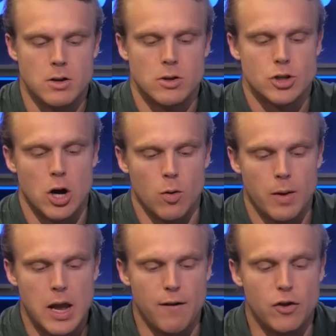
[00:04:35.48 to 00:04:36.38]
So
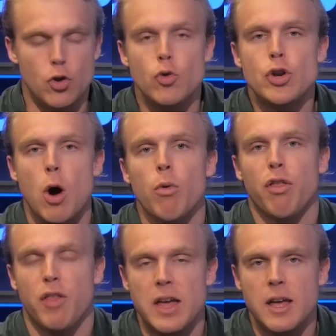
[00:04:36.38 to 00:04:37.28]
if you don't
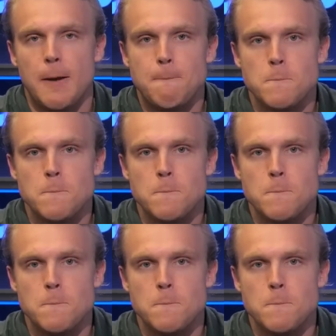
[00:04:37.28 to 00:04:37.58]
think